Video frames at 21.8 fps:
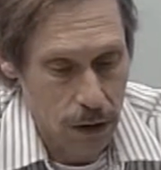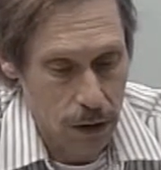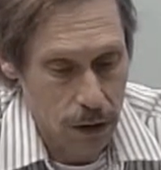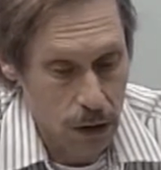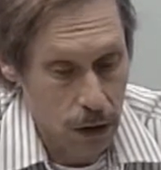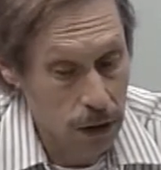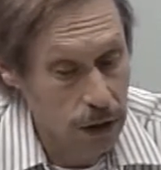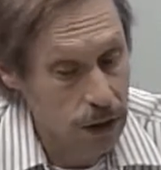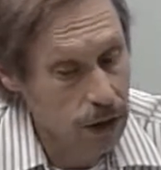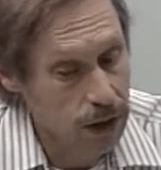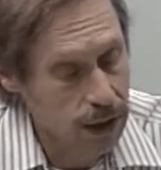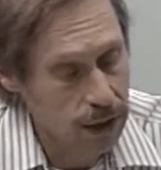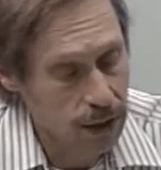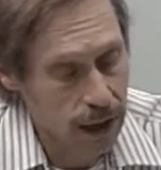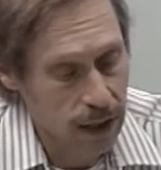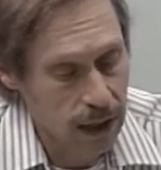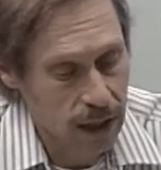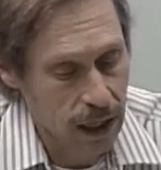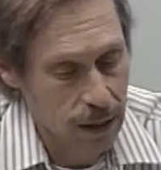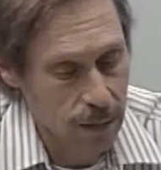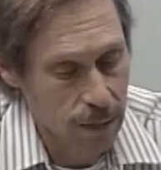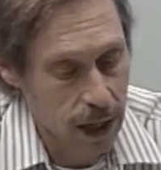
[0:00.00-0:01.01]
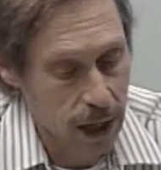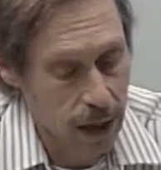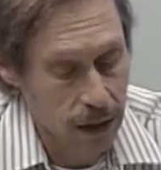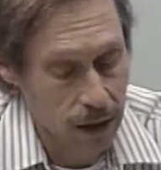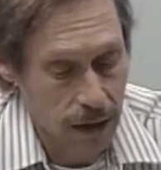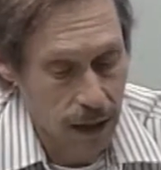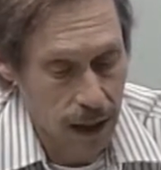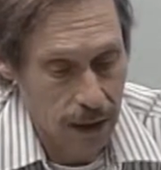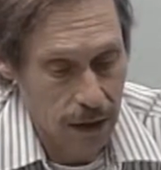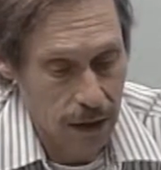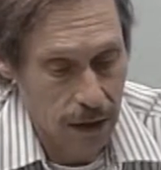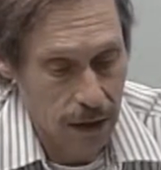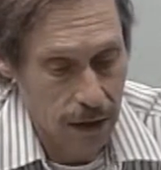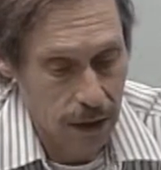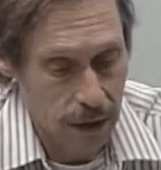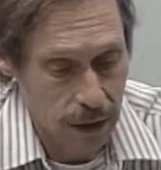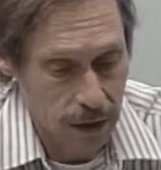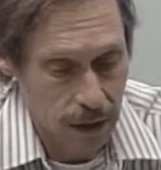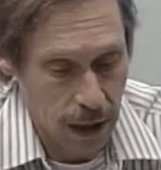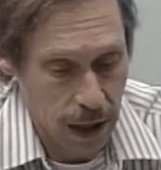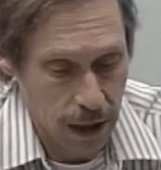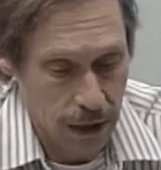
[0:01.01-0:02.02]
good thing that came out of that, though,
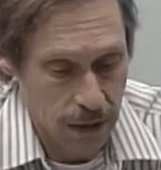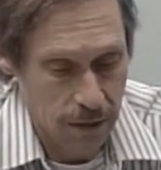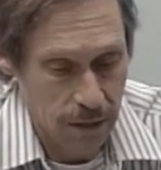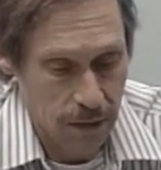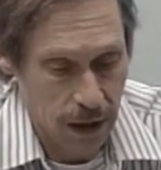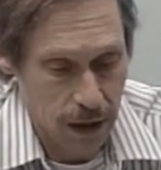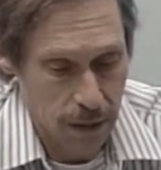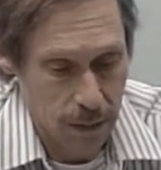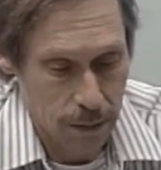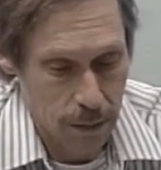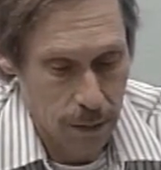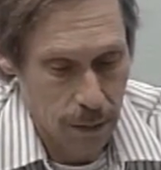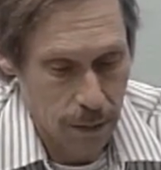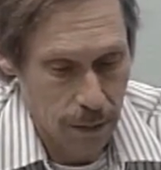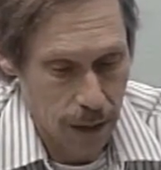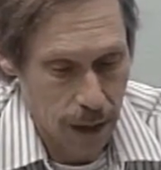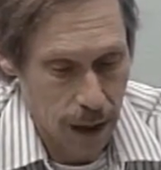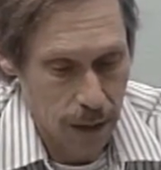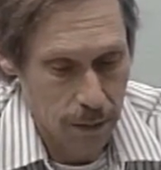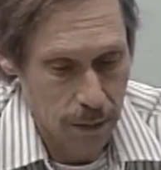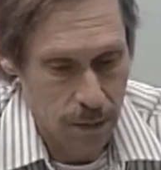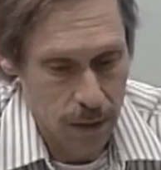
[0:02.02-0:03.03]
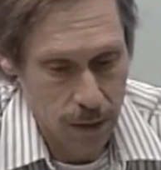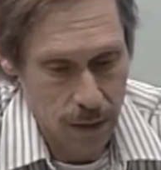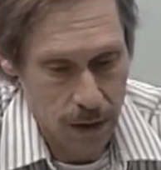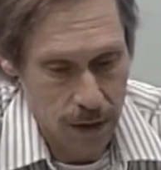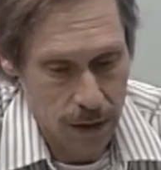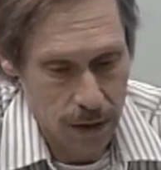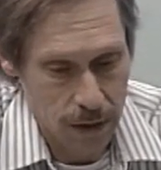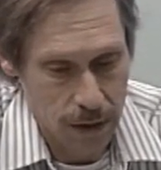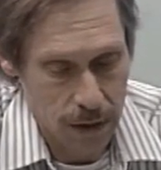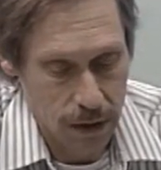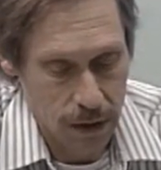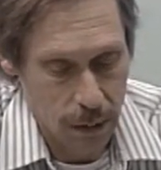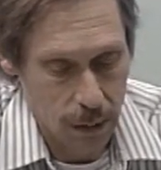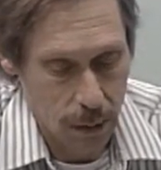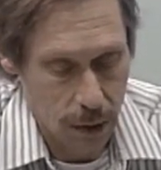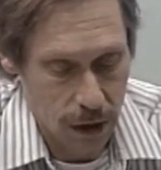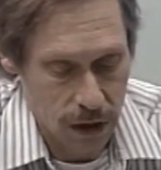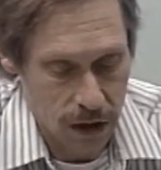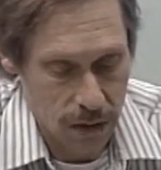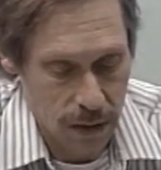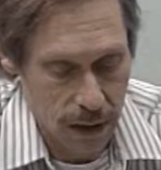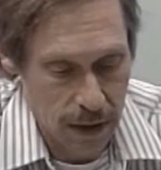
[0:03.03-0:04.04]
there are a lot of problems with
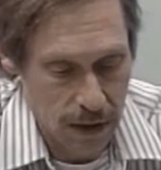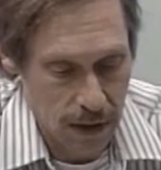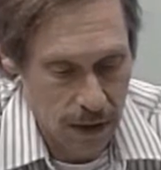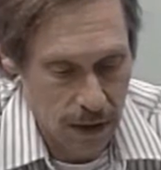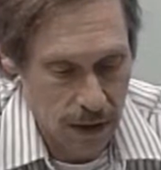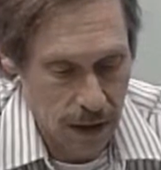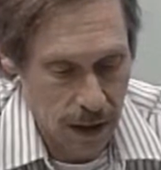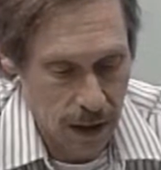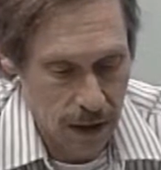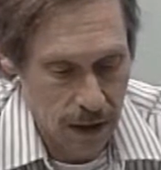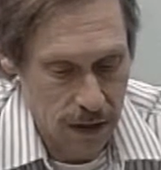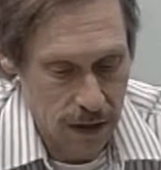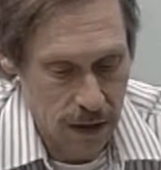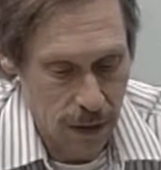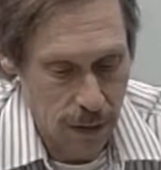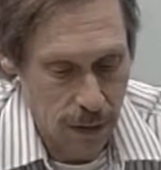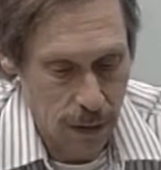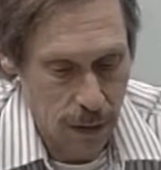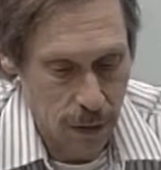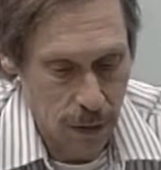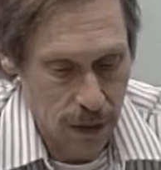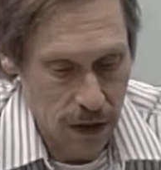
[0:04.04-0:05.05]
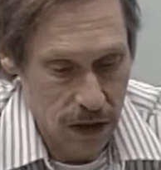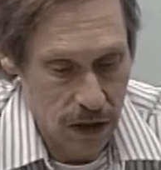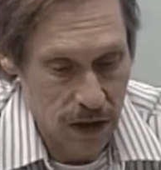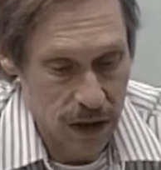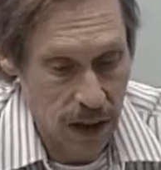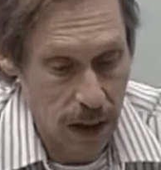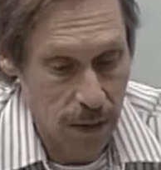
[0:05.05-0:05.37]
more expenses on some employees.